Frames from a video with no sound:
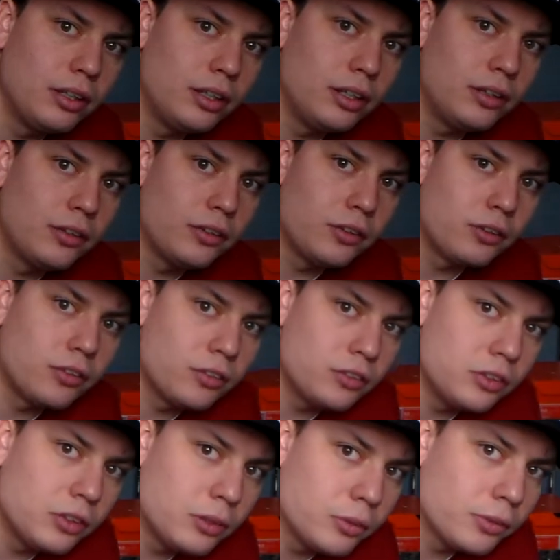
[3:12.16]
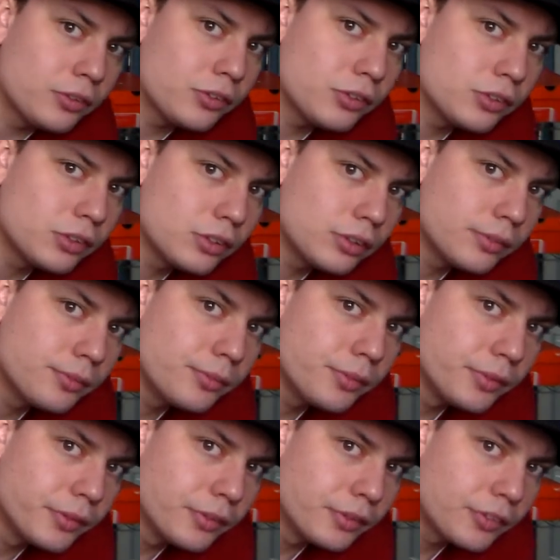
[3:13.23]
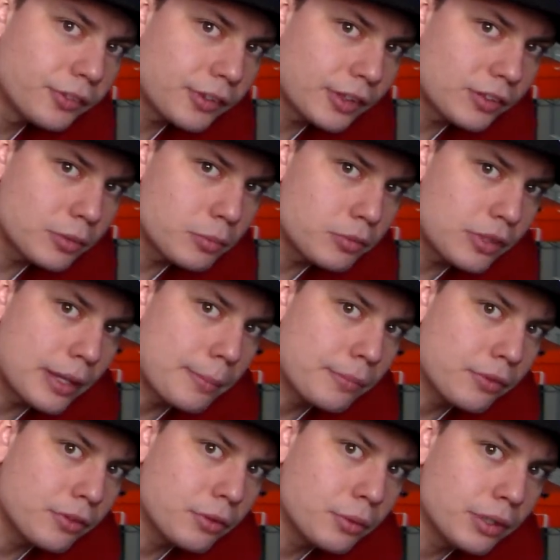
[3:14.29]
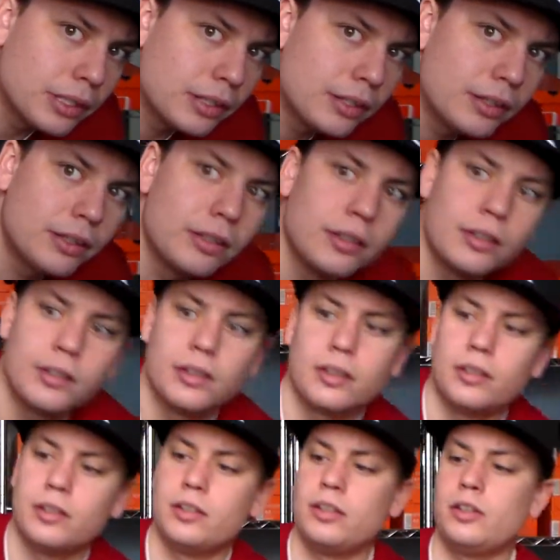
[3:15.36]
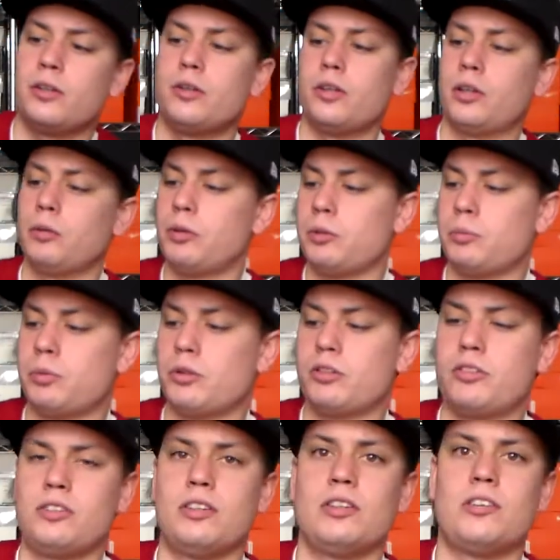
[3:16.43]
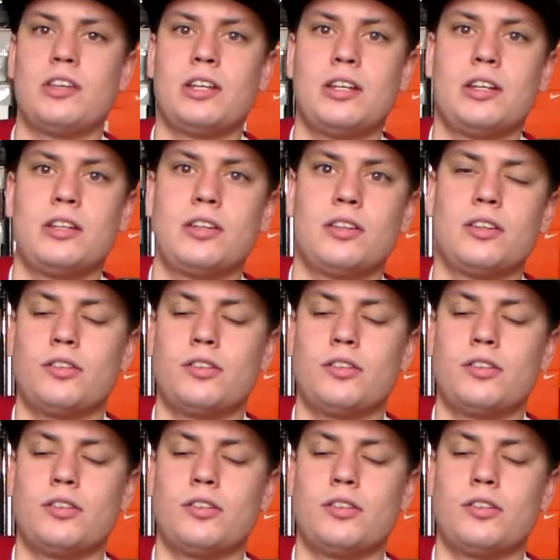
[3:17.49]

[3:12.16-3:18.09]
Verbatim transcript: And then there's, you know, it's it's got some depth to it you know, you can really push these in.